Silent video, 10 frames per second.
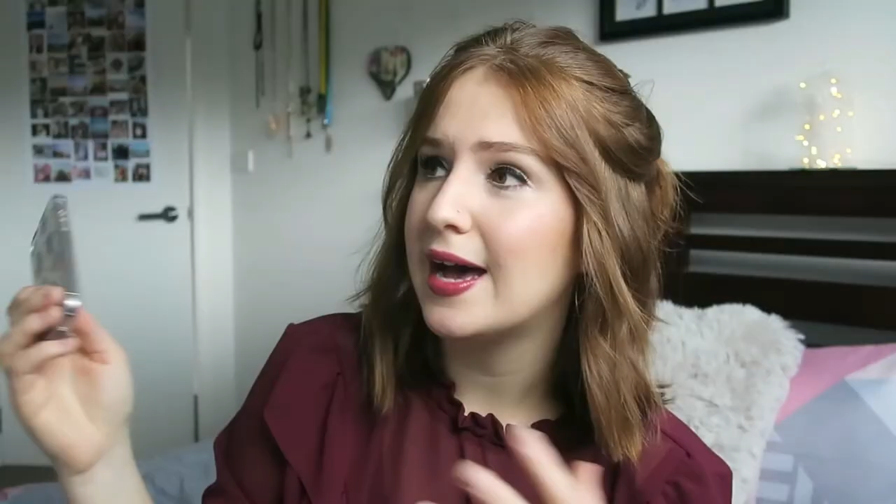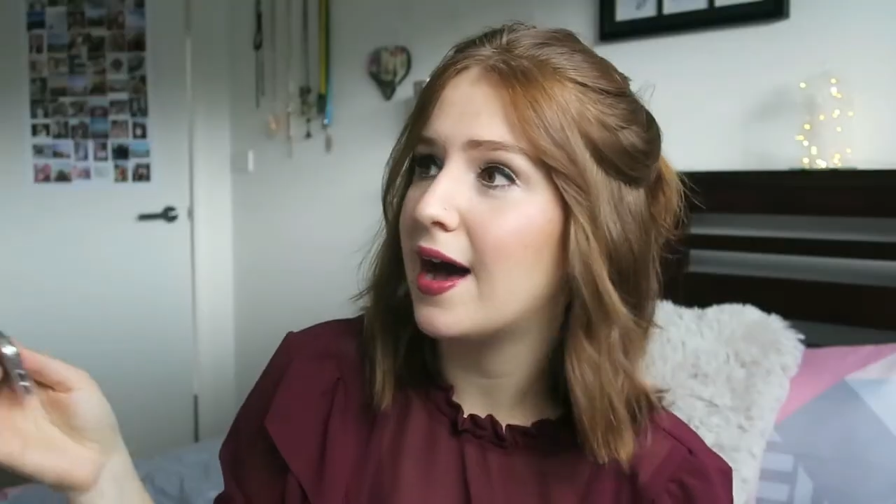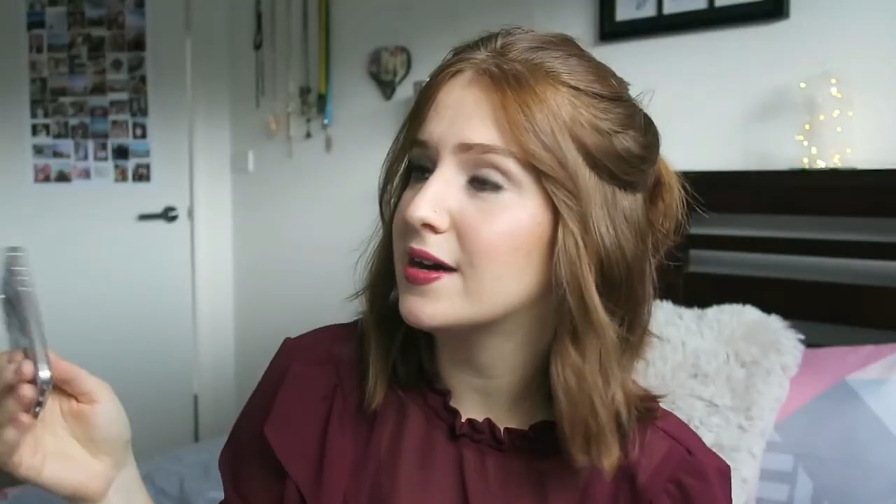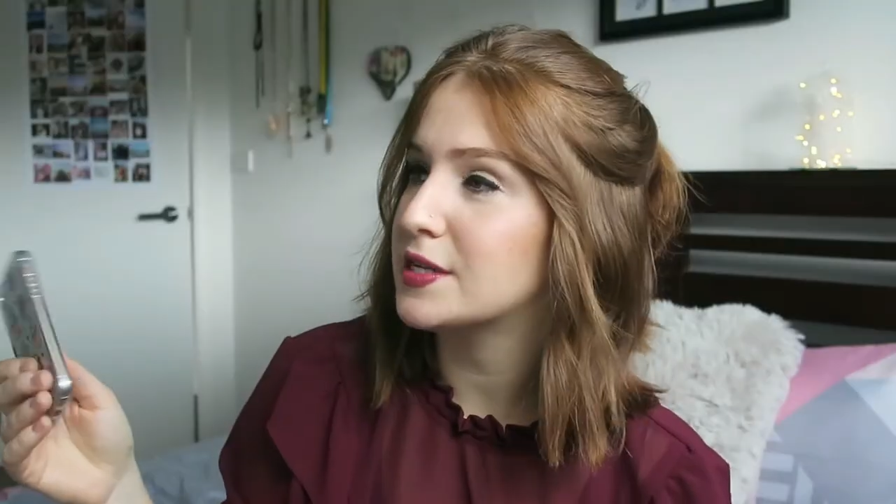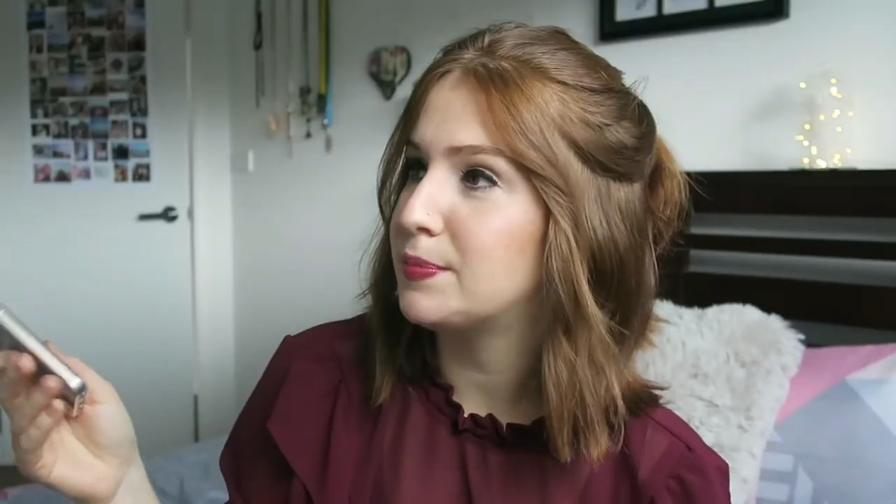
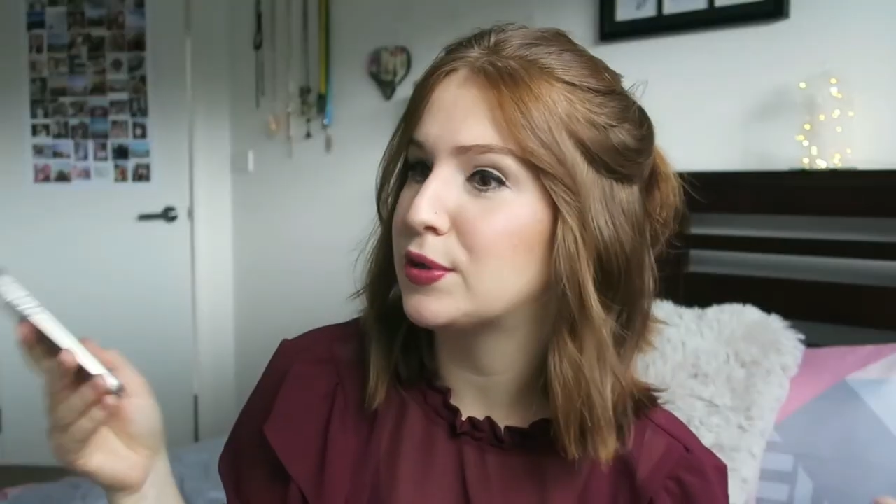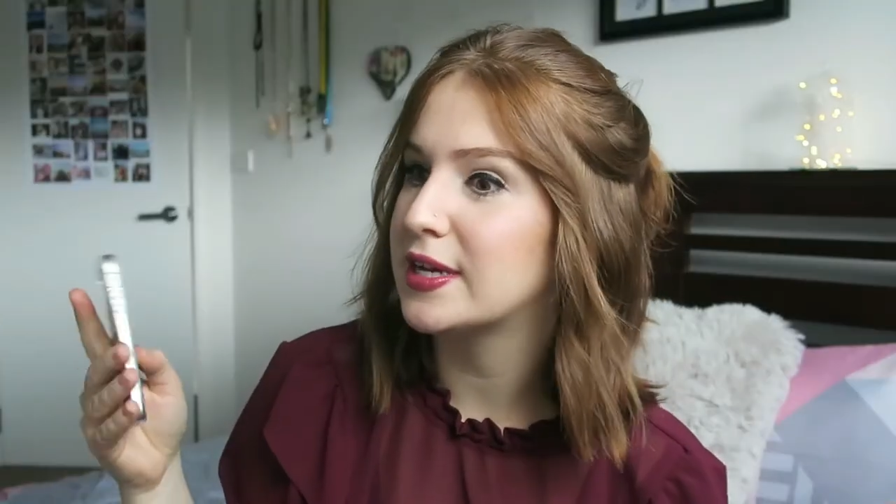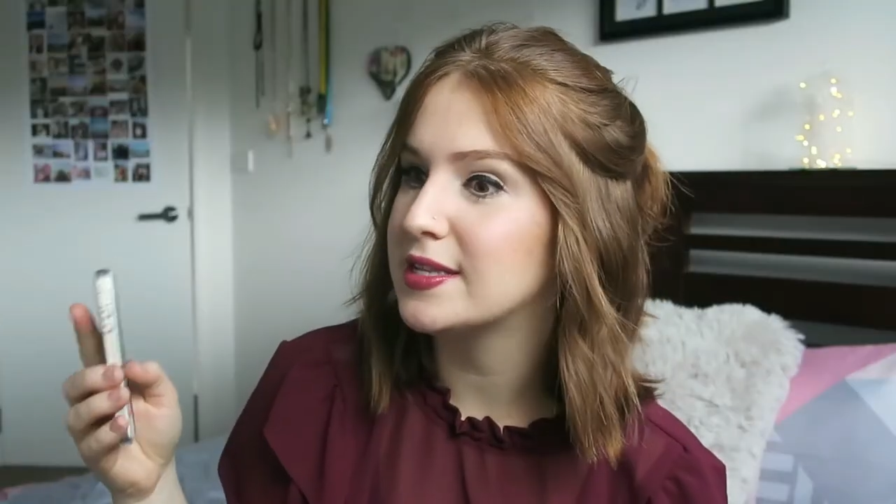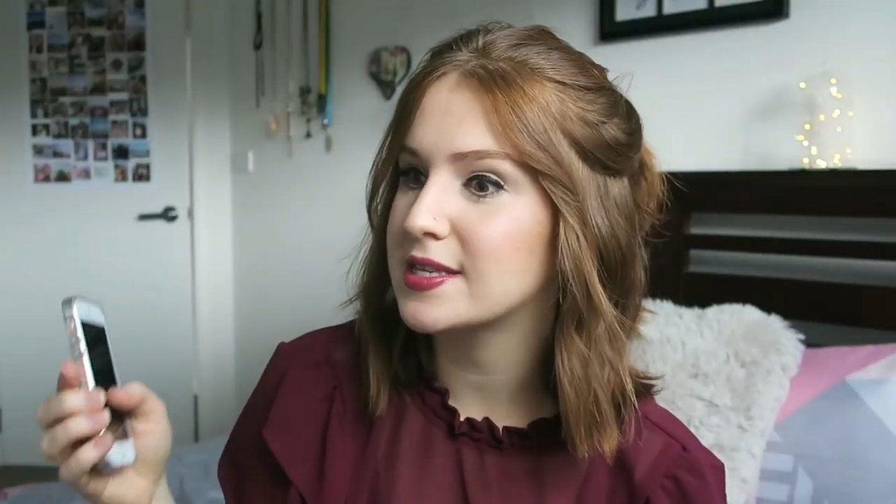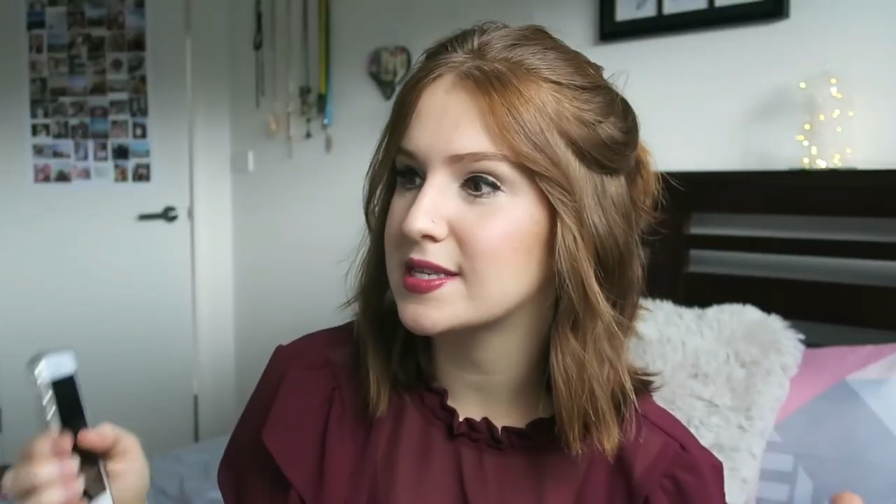Art
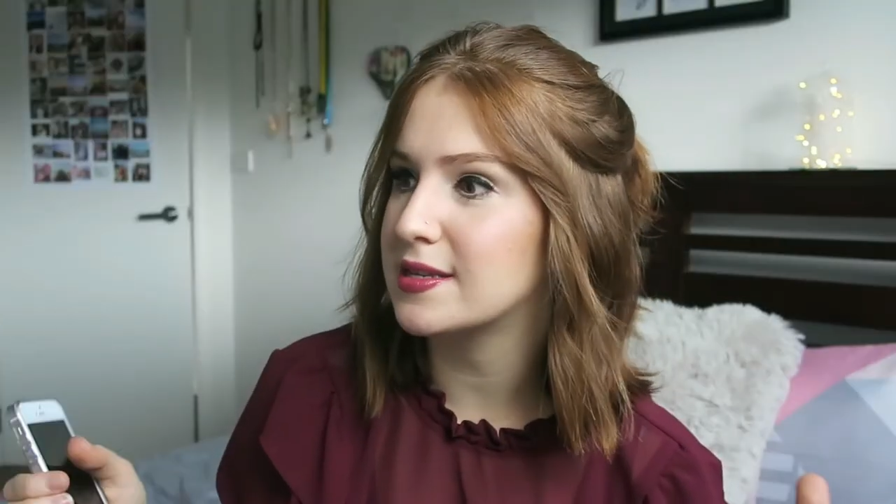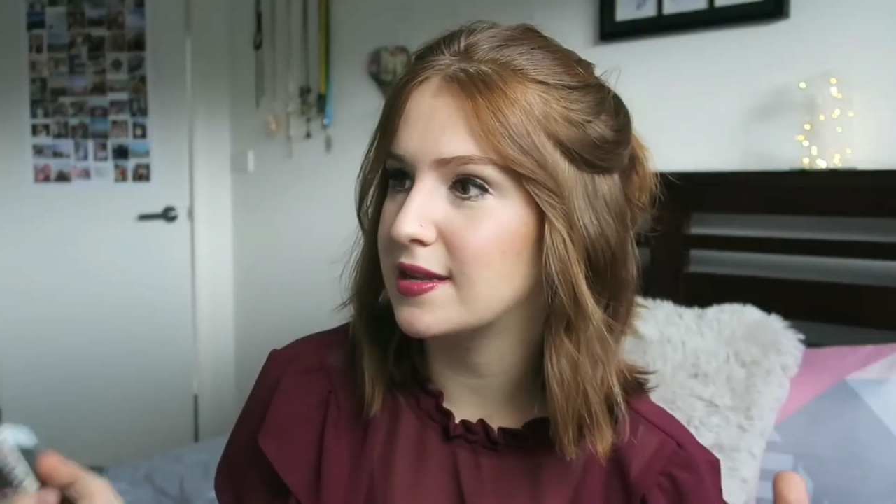prints,